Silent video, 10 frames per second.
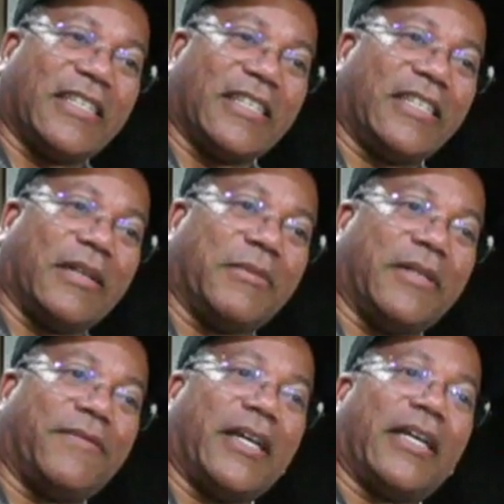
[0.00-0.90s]
To tell me
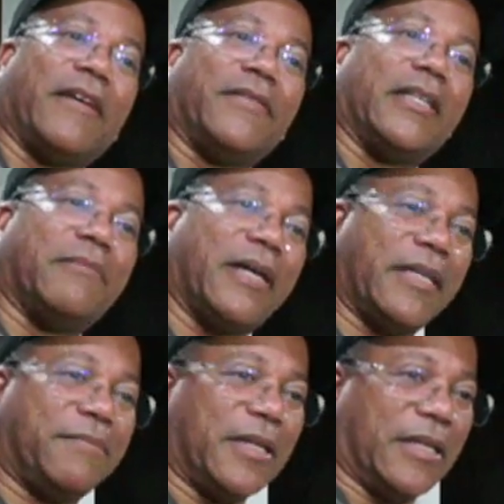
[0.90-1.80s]
if I have anybody
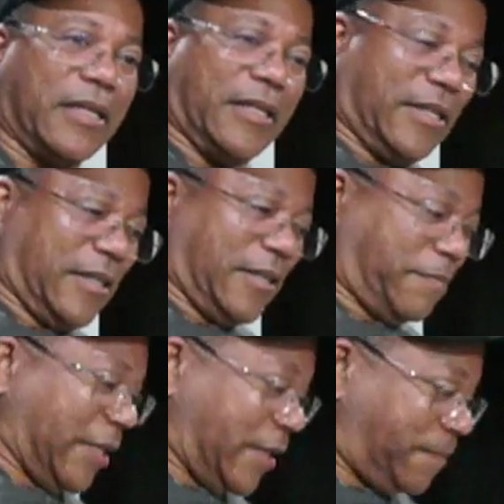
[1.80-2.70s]

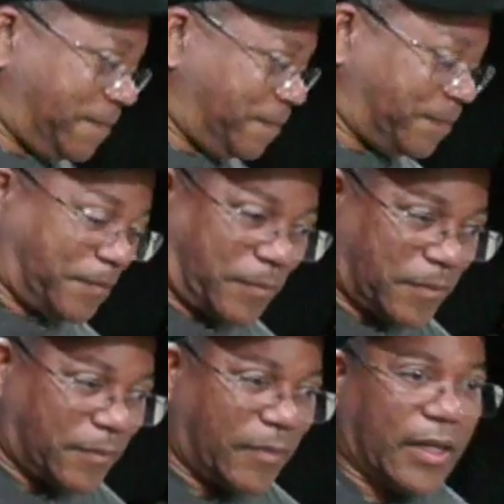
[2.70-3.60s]
speaking.
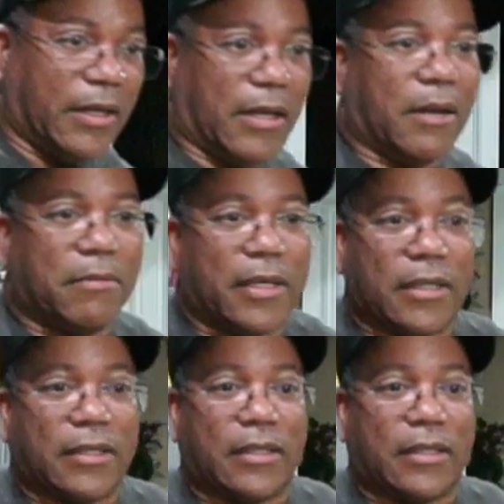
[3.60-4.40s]
All right, but,